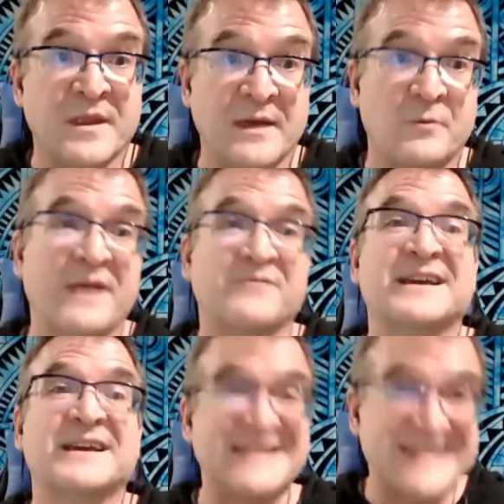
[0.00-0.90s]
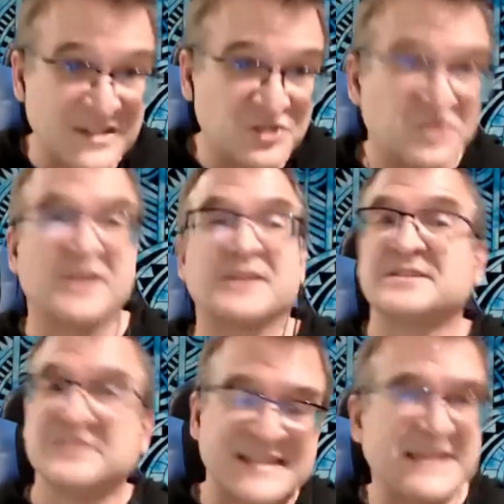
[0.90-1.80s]
And we have to condition it and
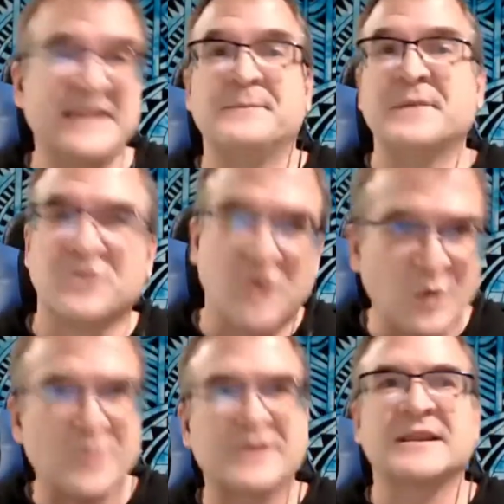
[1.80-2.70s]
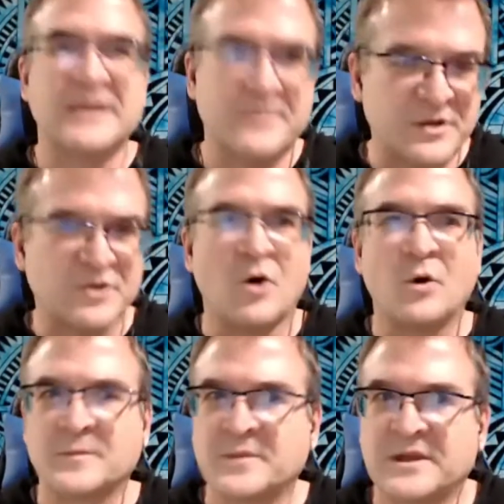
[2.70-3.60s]
just keep it going and keep it
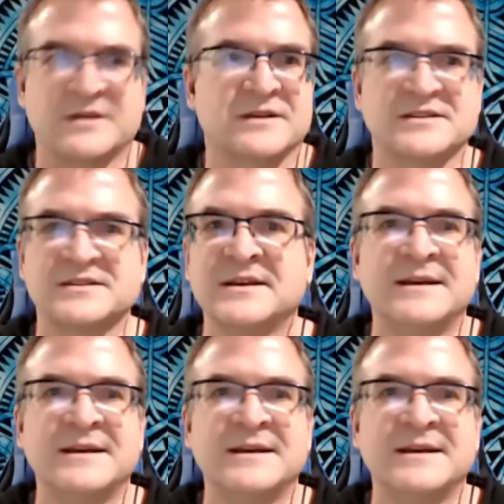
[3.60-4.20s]
going, because